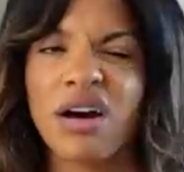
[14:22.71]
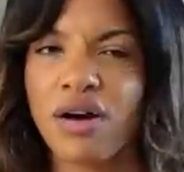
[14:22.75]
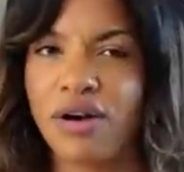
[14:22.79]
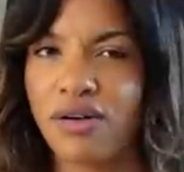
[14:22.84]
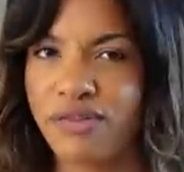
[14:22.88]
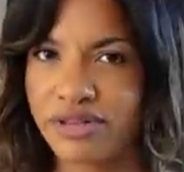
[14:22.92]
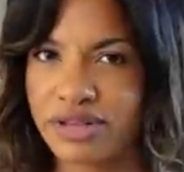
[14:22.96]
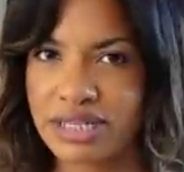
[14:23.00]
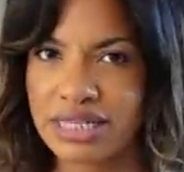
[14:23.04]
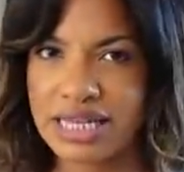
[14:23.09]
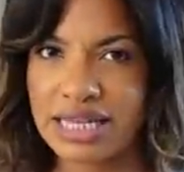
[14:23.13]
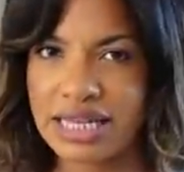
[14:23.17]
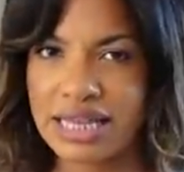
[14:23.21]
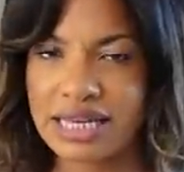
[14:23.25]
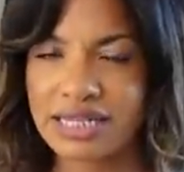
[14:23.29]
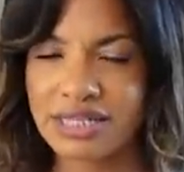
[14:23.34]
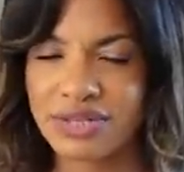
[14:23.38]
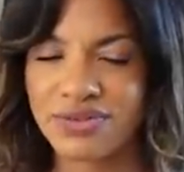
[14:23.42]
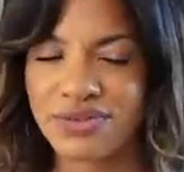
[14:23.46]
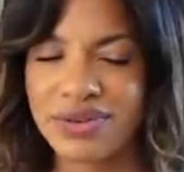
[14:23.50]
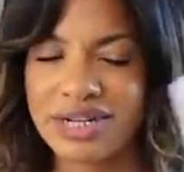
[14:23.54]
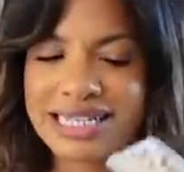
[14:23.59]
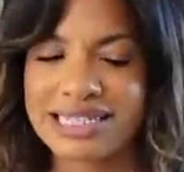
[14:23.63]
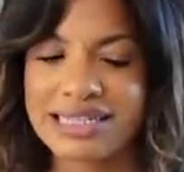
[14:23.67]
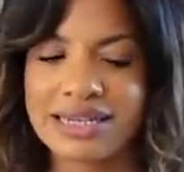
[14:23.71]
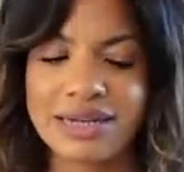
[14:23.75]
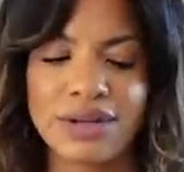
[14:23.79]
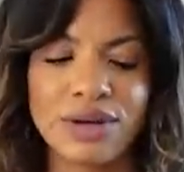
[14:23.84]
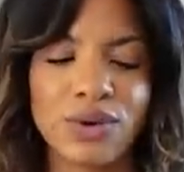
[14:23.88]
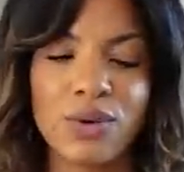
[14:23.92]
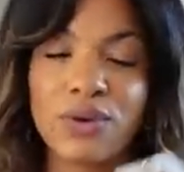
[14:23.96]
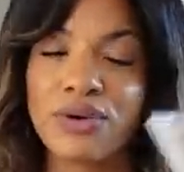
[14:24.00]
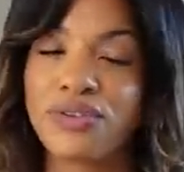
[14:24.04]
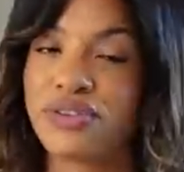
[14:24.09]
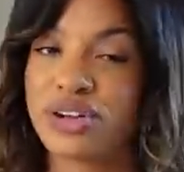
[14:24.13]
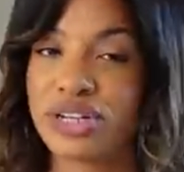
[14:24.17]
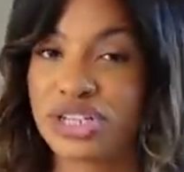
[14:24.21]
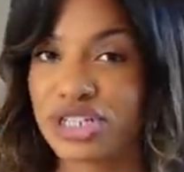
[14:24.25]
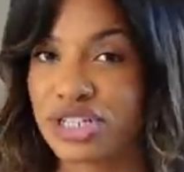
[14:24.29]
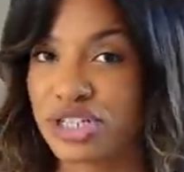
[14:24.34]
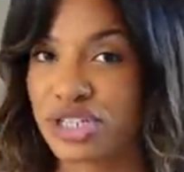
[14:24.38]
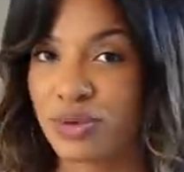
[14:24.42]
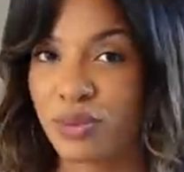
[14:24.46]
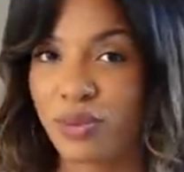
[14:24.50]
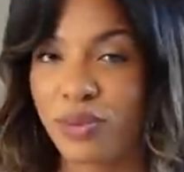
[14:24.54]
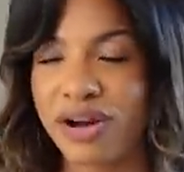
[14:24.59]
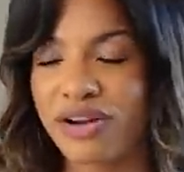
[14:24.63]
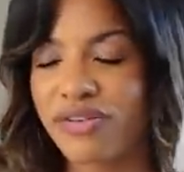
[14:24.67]
Obviously there's a reason, or if it's
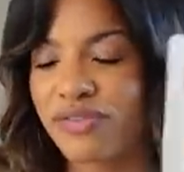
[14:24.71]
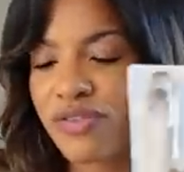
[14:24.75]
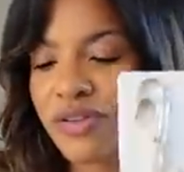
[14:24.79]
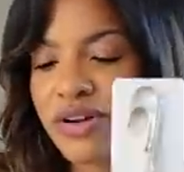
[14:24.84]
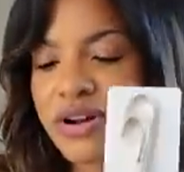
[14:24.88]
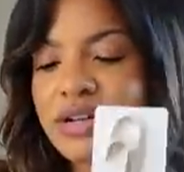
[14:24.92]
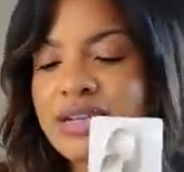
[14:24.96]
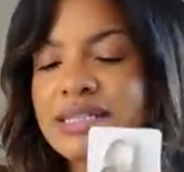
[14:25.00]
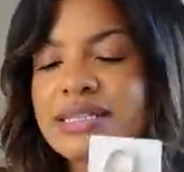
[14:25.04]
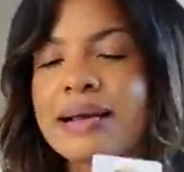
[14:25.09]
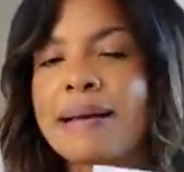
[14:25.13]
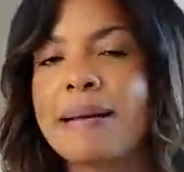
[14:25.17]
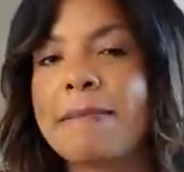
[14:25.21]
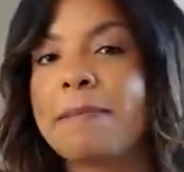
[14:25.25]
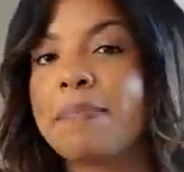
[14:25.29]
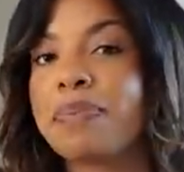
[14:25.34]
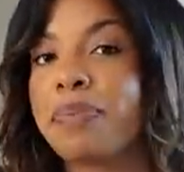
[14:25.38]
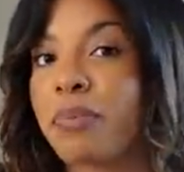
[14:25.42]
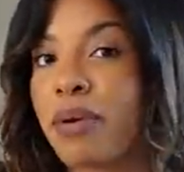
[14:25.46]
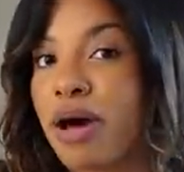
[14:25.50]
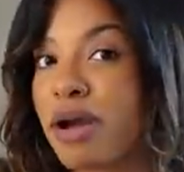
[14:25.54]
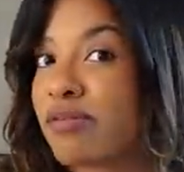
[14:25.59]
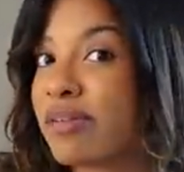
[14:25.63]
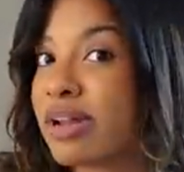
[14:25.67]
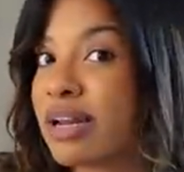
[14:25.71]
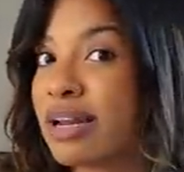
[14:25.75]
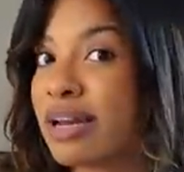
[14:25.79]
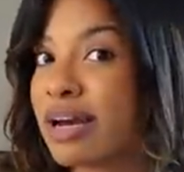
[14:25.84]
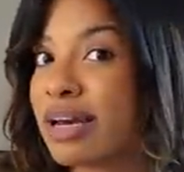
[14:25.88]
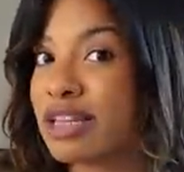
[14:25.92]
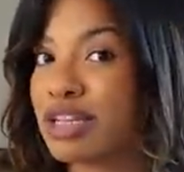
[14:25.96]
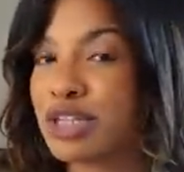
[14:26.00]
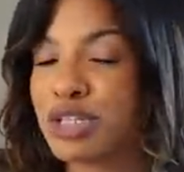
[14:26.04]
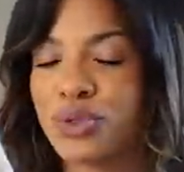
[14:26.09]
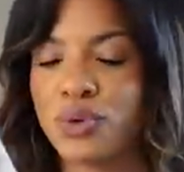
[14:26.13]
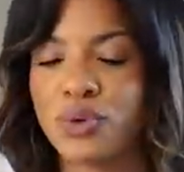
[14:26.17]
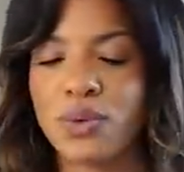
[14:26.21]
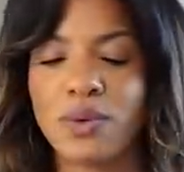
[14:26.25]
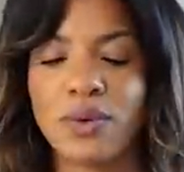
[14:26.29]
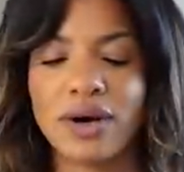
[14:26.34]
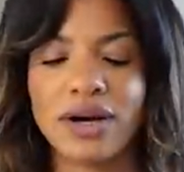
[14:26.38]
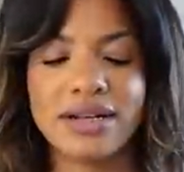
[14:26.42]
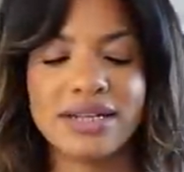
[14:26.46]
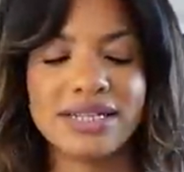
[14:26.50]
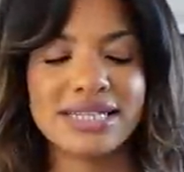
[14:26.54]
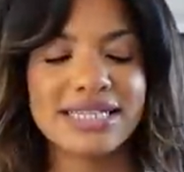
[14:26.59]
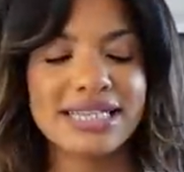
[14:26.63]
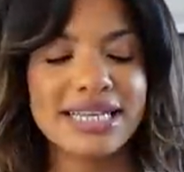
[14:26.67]
just your preference, but I really like the short
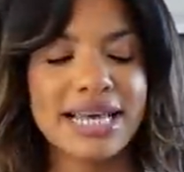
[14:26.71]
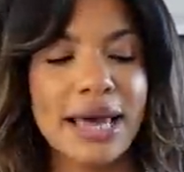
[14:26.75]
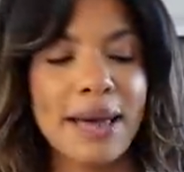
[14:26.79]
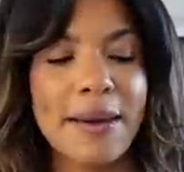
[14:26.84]
ones.